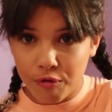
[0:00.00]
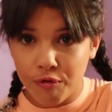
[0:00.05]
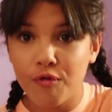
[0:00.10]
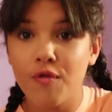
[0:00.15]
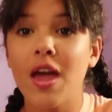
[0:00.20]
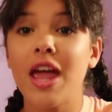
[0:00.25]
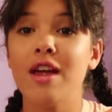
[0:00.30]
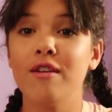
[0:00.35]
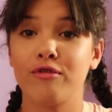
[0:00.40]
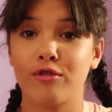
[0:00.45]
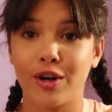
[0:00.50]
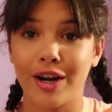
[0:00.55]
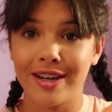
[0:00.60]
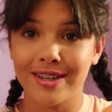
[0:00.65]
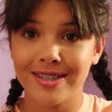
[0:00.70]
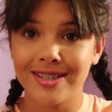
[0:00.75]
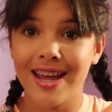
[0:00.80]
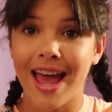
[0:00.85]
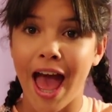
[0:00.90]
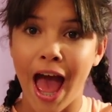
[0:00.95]

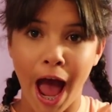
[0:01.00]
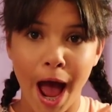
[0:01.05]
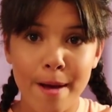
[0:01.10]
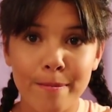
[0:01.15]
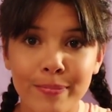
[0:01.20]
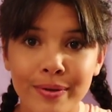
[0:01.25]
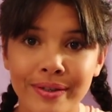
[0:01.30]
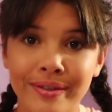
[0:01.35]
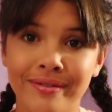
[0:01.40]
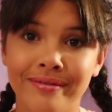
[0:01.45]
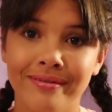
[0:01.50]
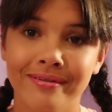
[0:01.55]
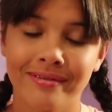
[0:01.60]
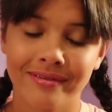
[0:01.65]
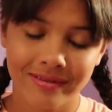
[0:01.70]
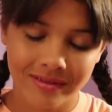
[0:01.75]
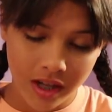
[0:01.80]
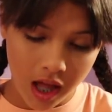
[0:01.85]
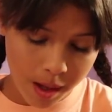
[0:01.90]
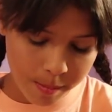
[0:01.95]
favorite app,
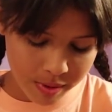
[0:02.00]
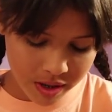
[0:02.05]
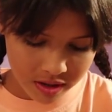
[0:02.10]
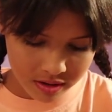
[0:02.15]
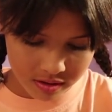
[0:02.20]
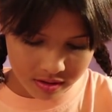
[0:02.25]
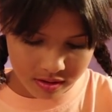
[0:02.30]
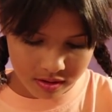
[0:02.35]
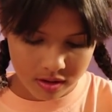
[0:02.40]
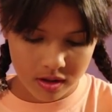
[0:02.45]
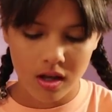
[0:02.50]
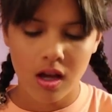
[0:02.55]
I mean,